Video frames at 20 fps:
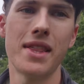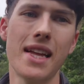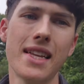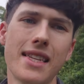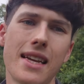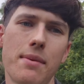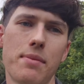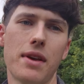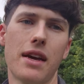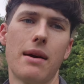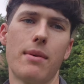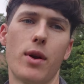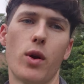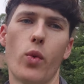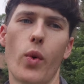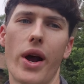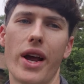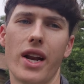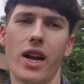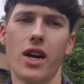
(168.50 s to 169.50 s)
that's something I'm going to
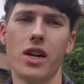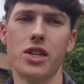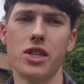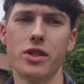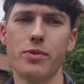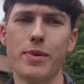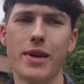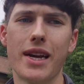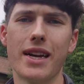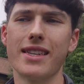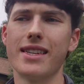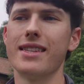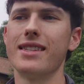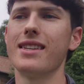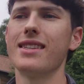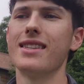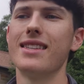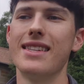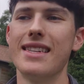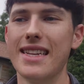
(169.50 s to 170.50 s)
wait on just because it
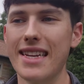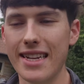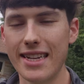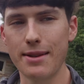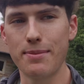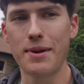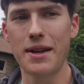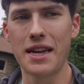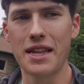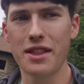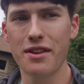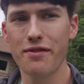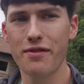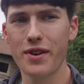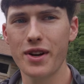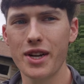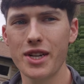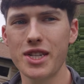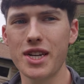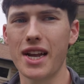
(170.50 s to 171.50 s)
doesn't need to be in the
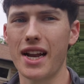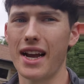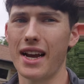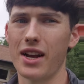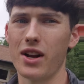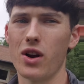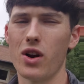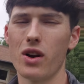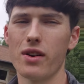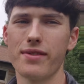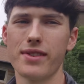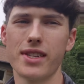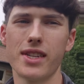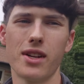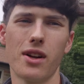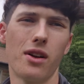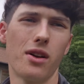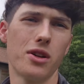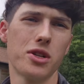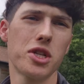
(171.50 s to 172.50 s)
fridge and I can harvest it
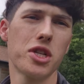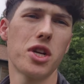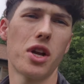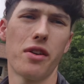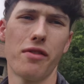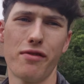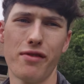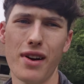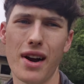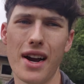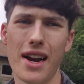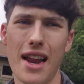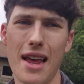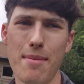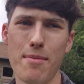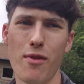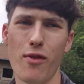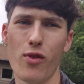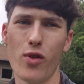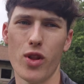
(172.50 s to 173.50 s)
all just on Friday
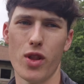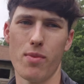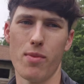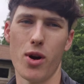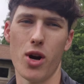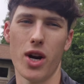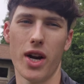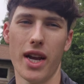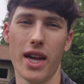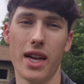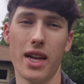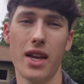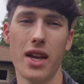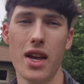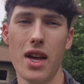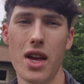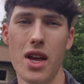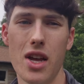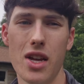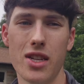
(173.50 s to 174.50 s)
before the market.
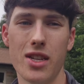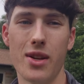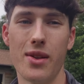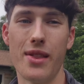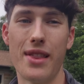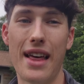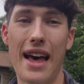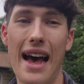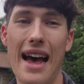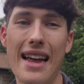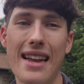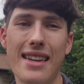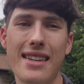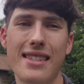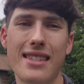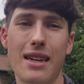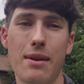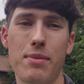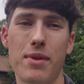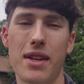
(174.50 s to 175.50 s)
So that is
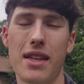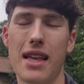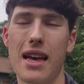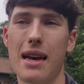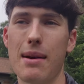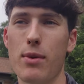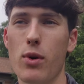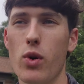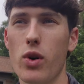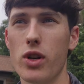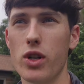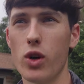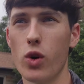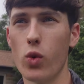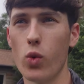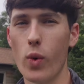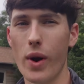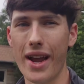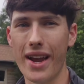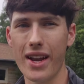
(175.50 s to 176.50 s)
something that I'm going to
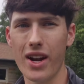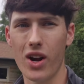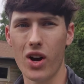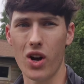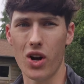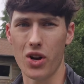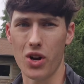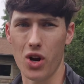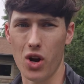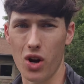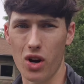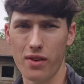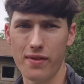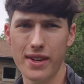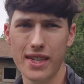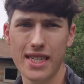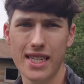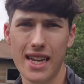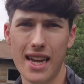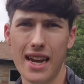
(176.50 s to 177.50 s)
wait on
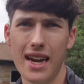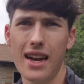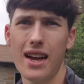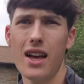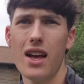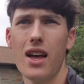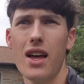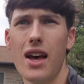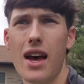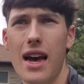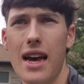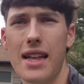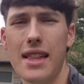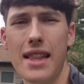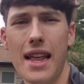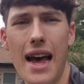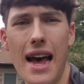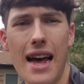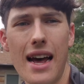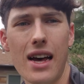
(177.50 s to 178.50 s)
harvesting. And
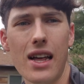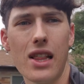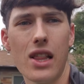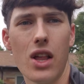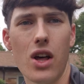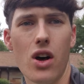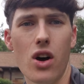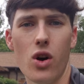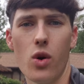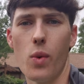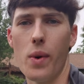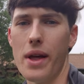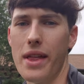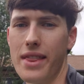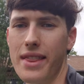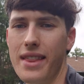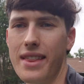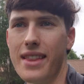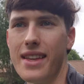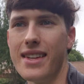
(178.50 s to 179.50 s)
that, along with
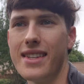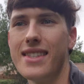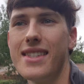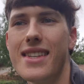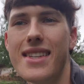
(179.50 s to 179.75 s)
this